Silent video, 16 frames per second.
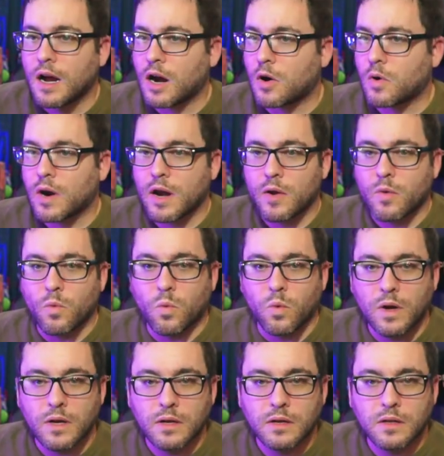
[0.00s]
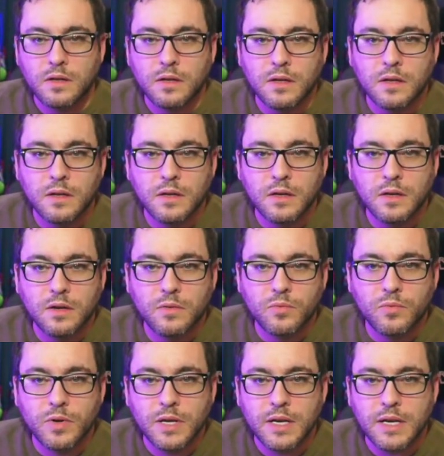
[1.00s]
All right, Will
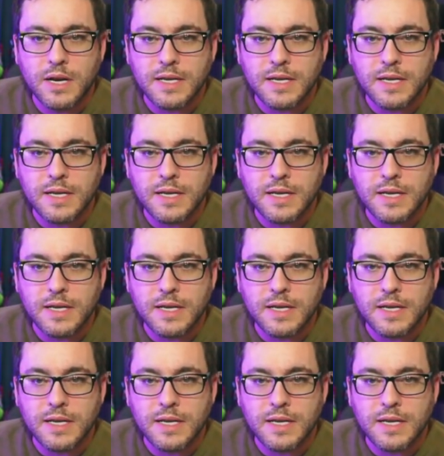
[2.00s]
Reed,